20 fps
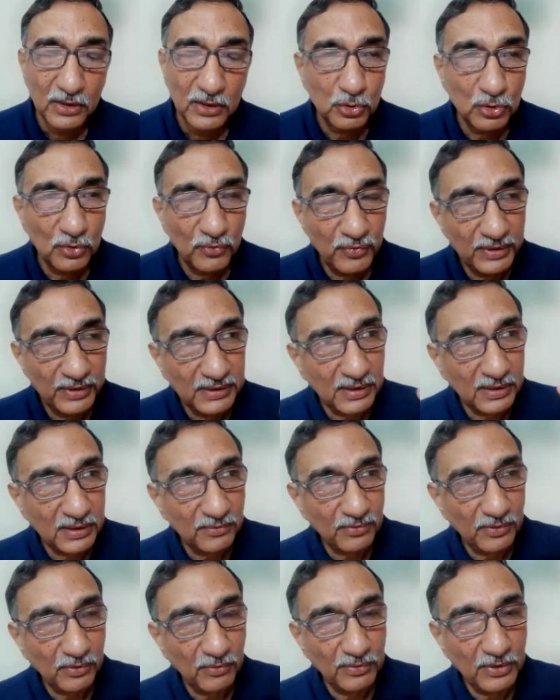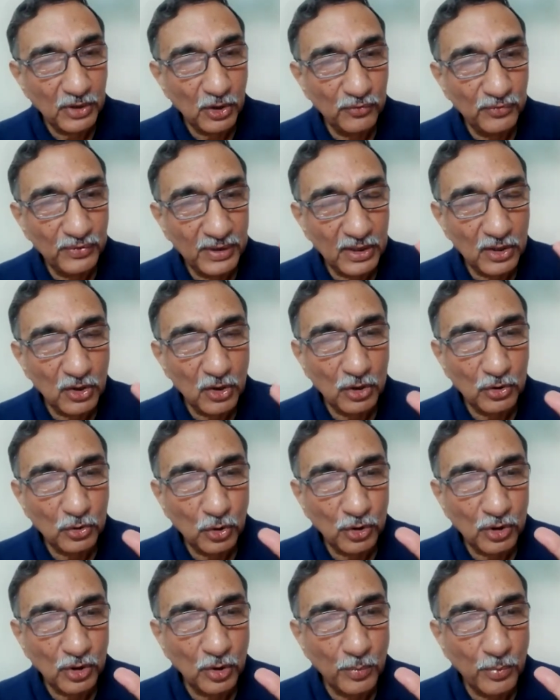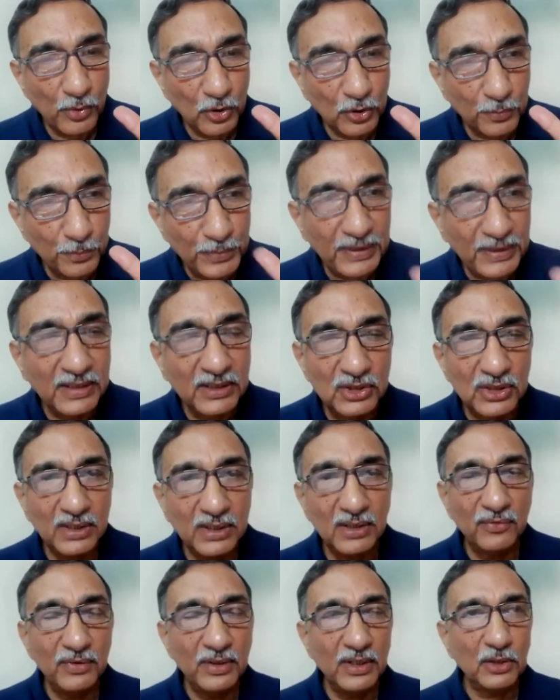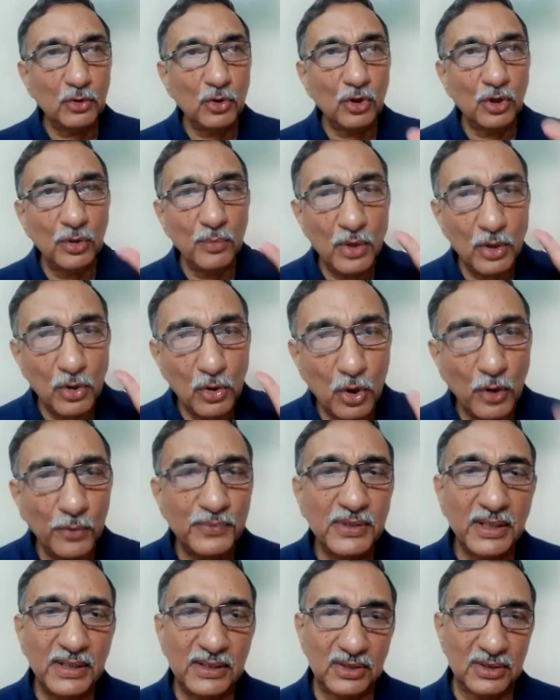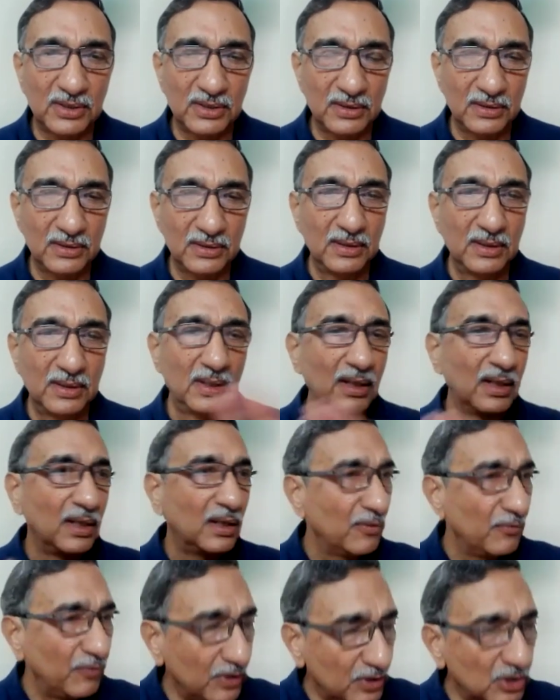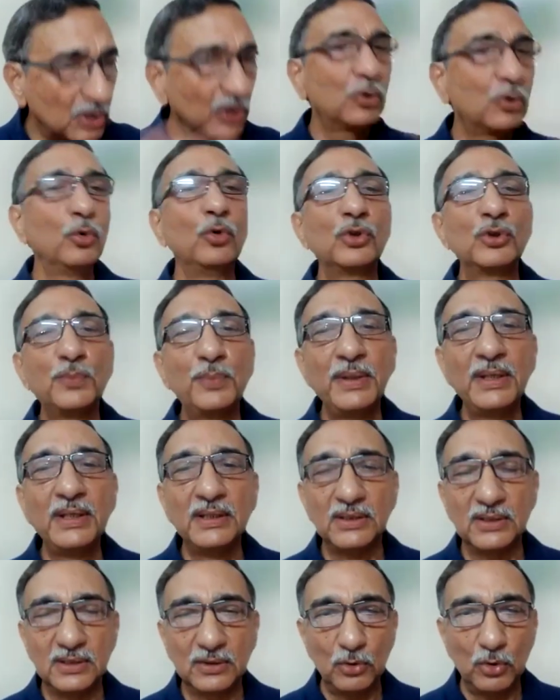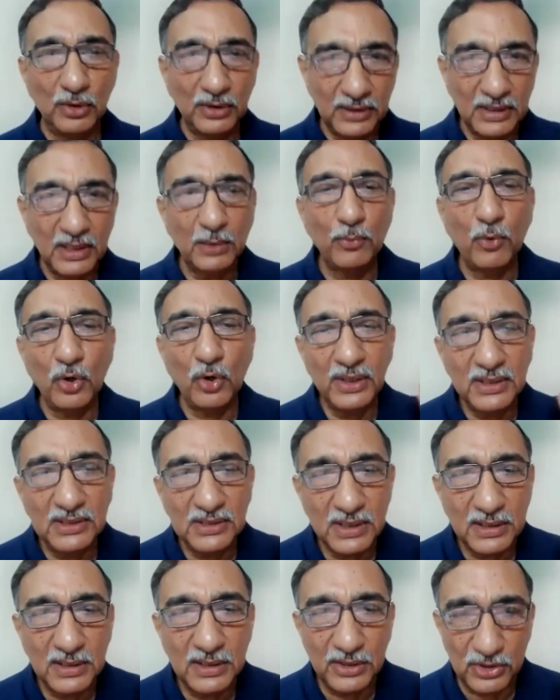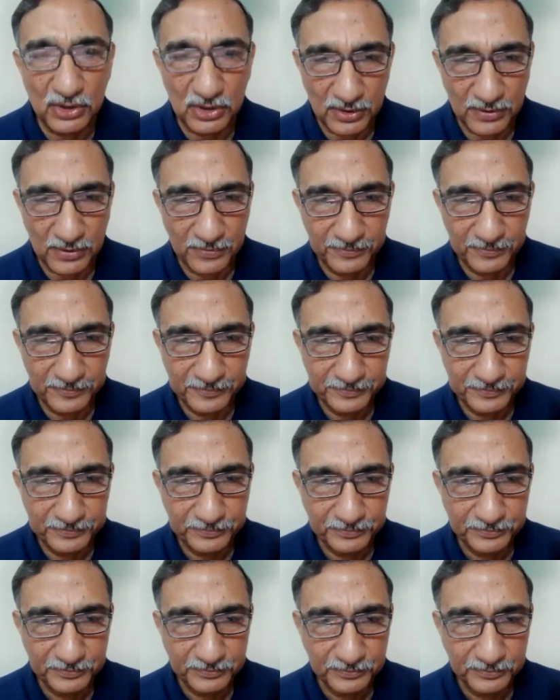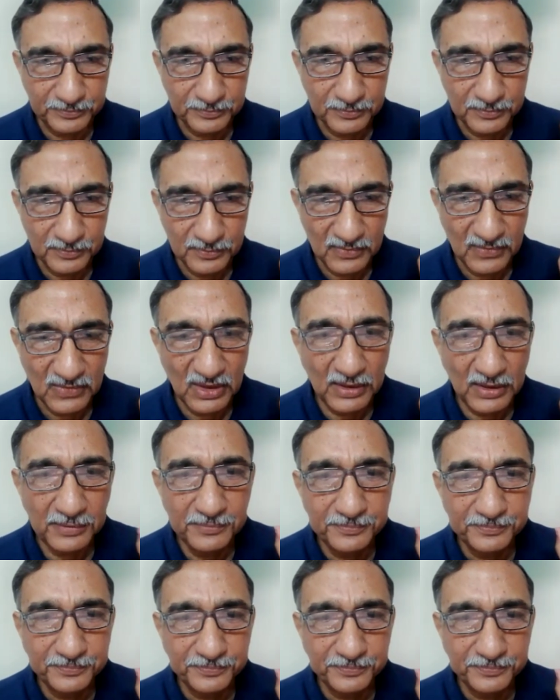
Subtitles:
So whether now we are not talking about beings here, we are talking about objects, which includes beings or their bodies at least. Yeah.